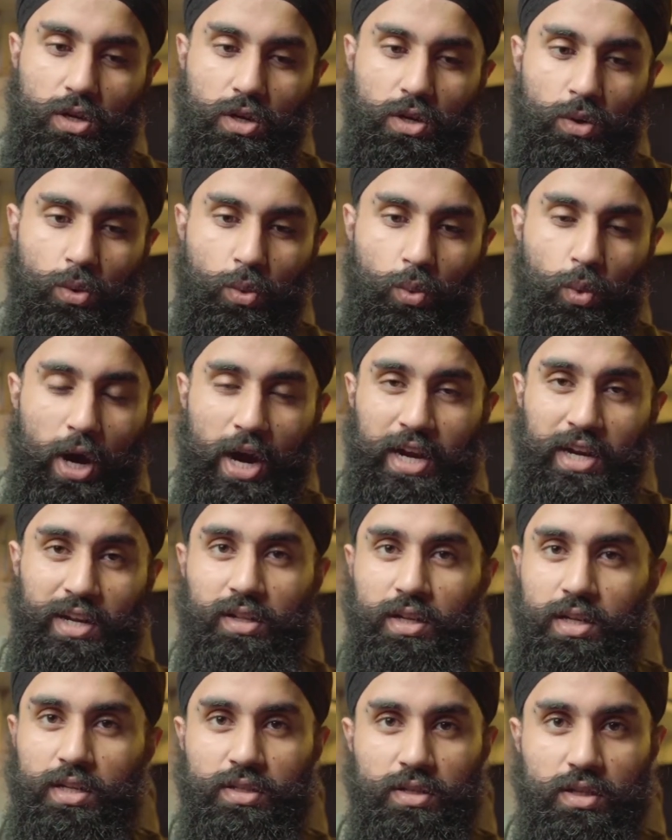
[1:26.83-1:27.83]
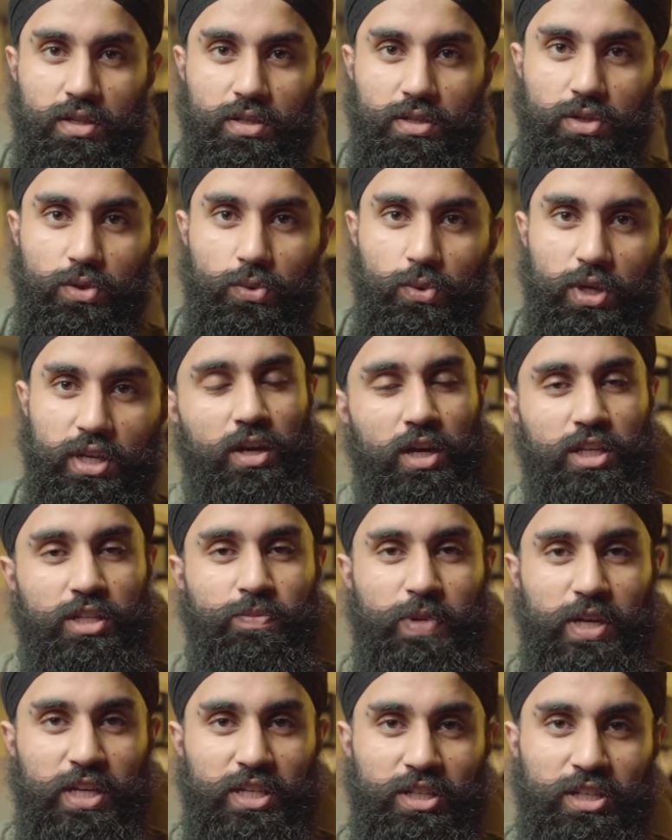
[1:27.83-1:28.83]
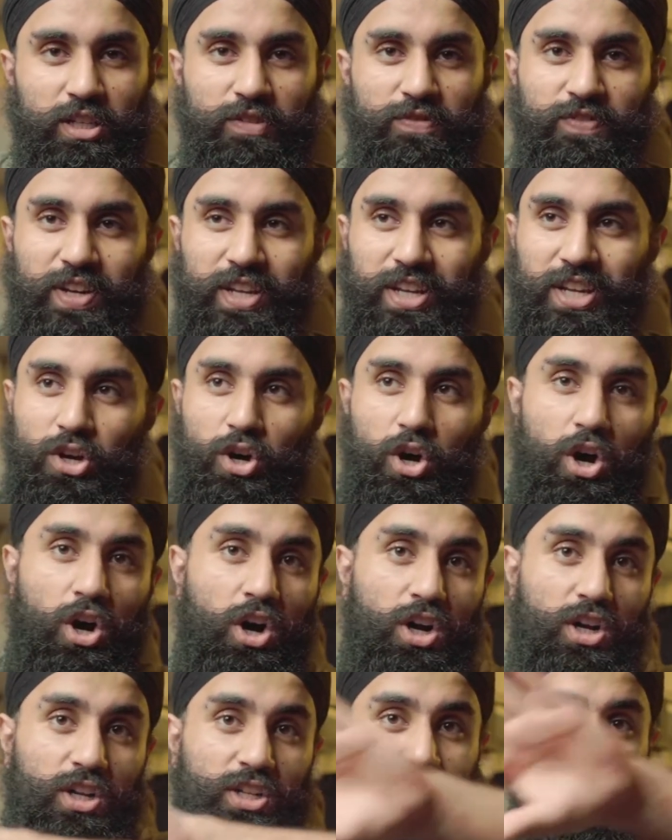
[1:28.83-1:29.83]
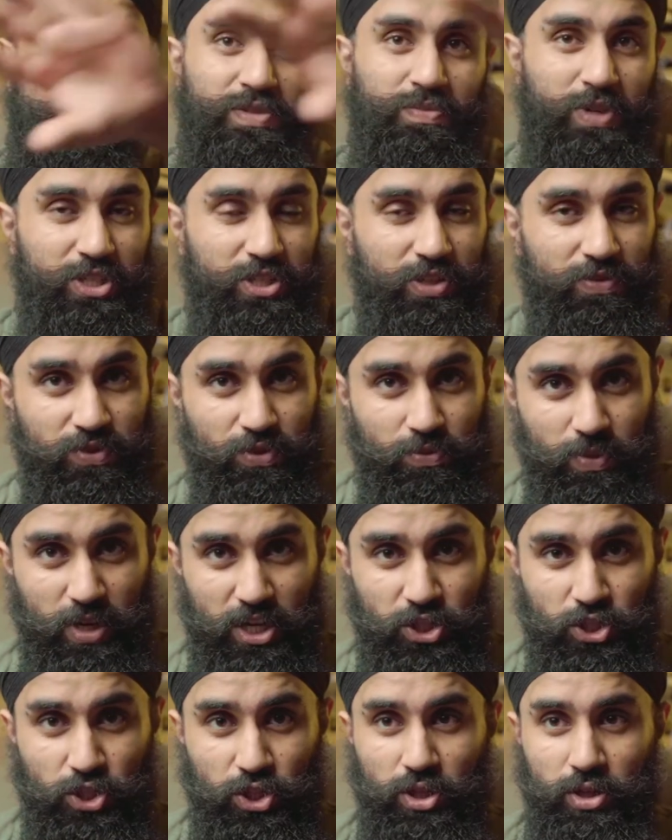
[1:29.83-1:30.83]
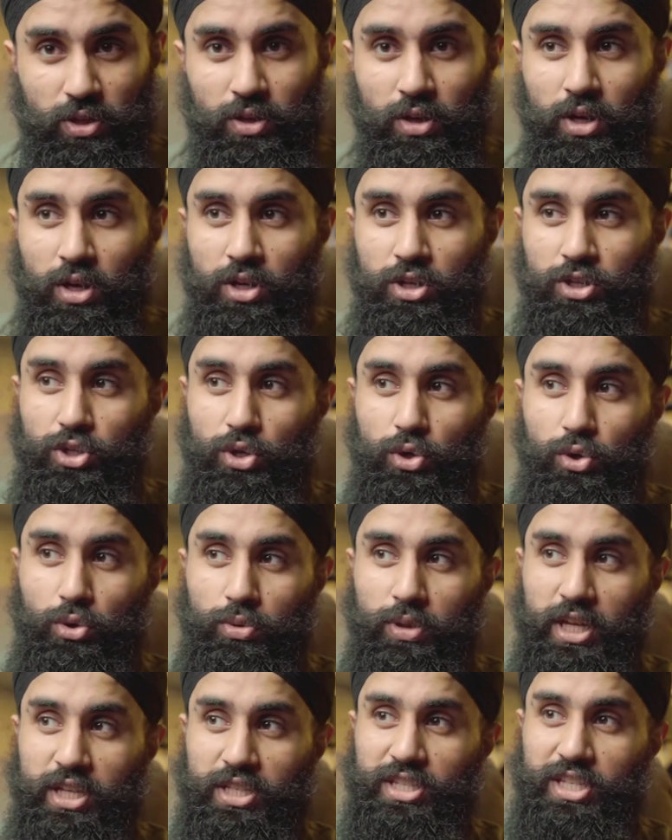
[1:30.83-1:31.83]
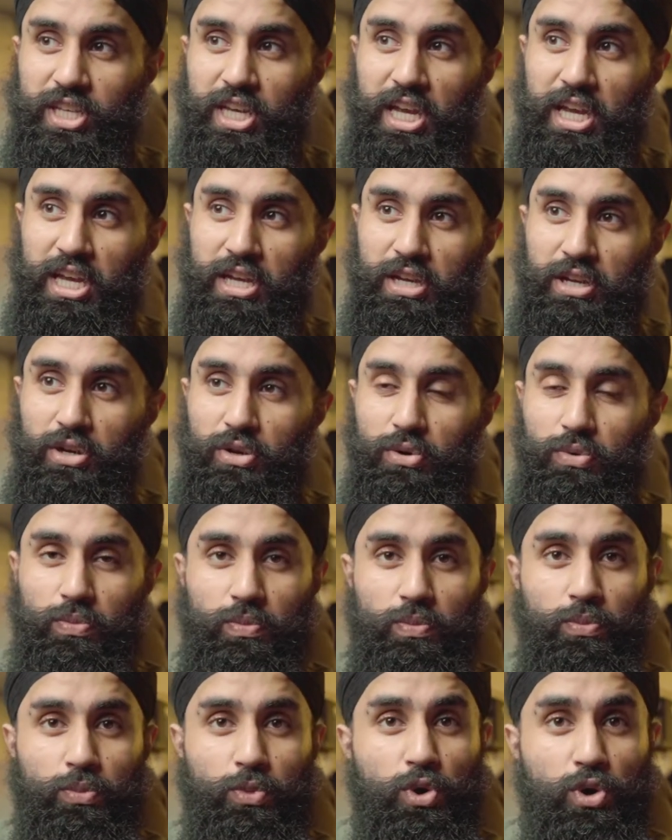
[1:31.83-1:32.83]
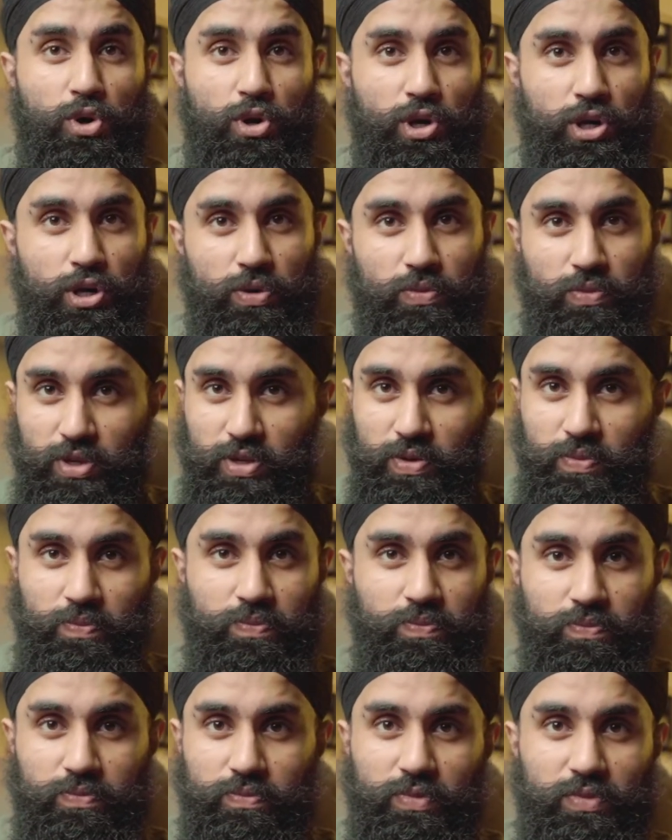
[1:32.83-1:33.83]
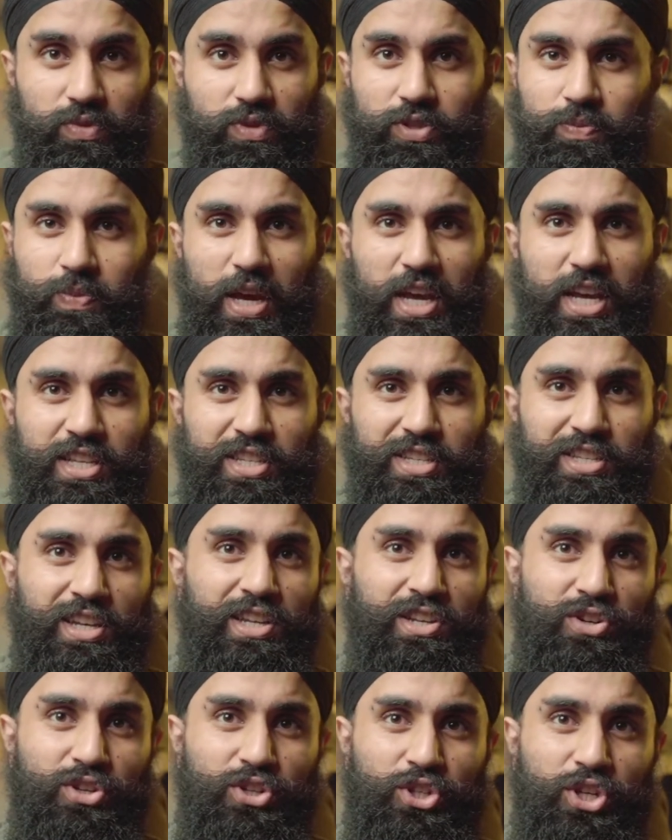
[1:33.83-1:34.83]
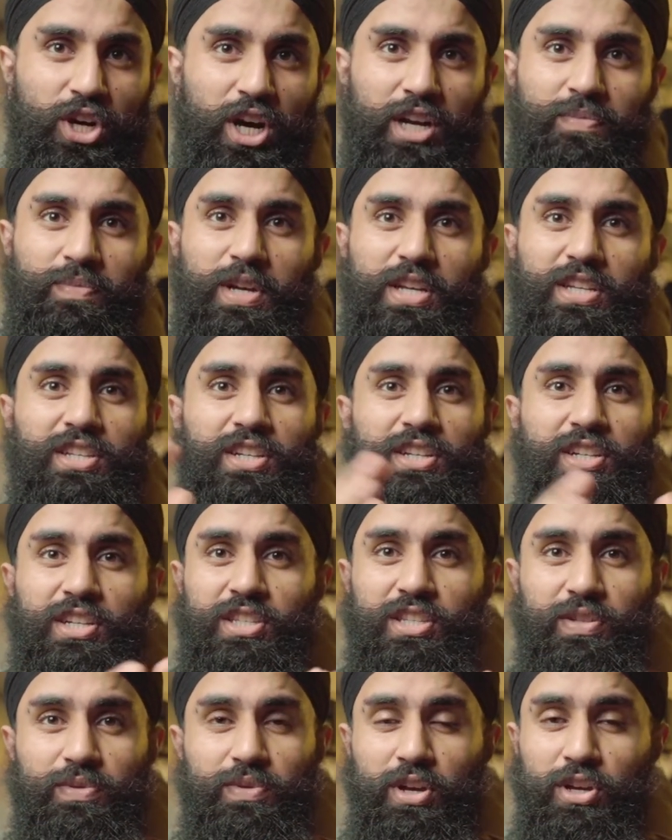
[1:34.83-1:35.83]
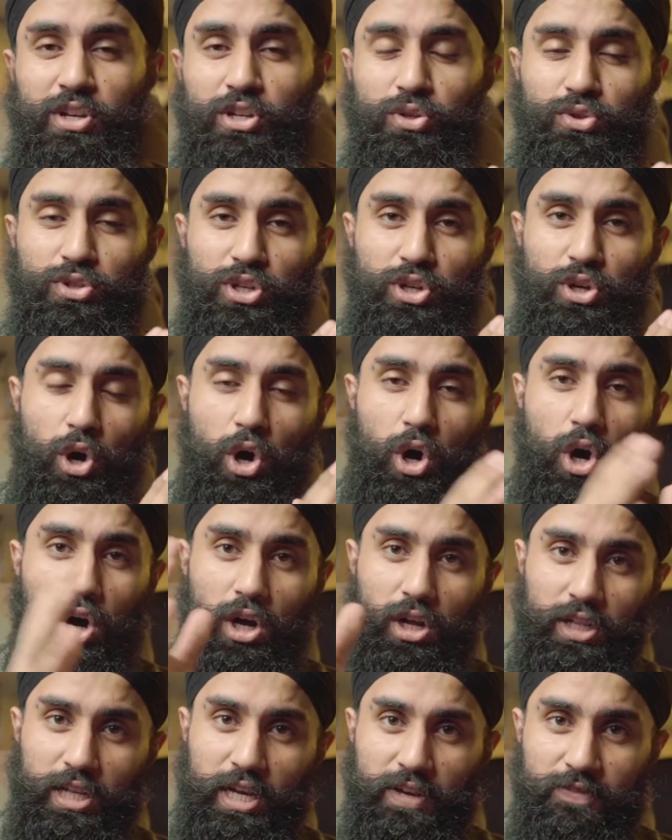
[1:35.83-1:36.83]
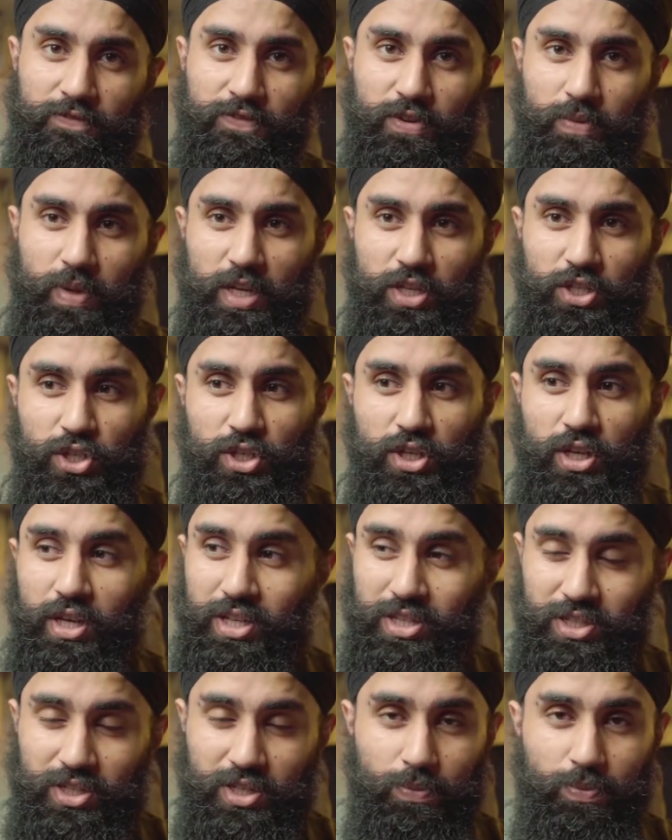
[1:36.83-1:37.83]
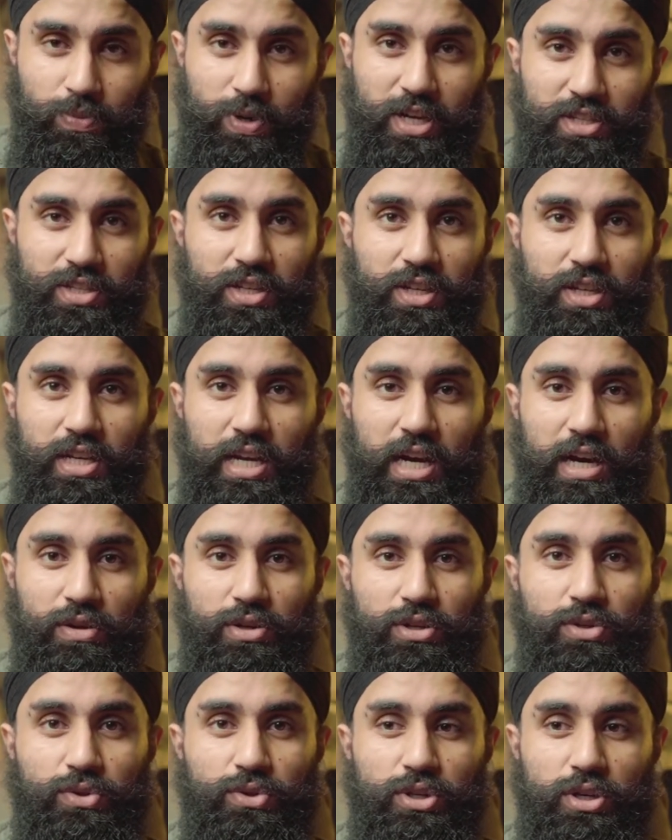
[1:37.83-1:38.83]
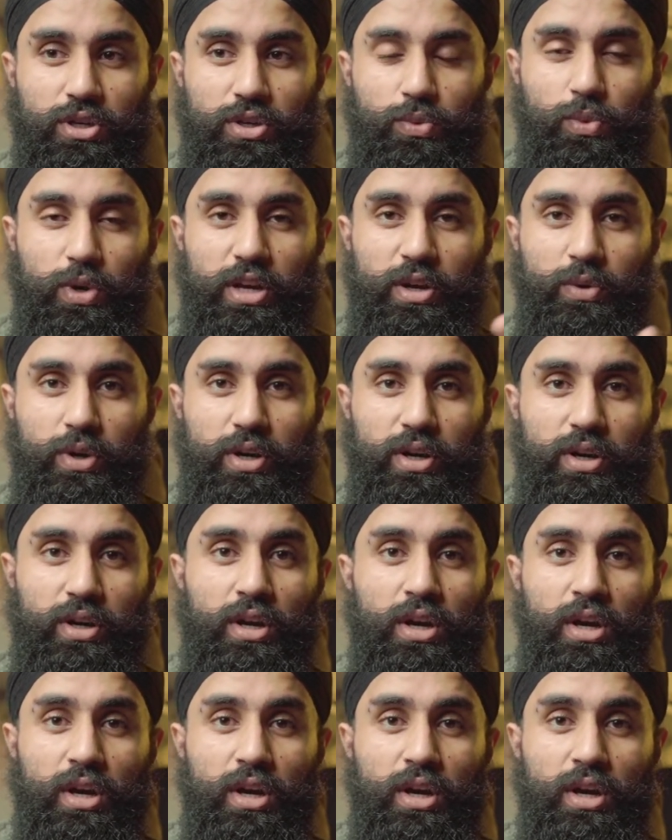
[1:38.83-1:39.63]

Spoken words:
wide lens is doing. It's basically fitting all this much information. So let's say, you know, more space in your shot. Basically it's using all that information, it's compressing it down into a certain way where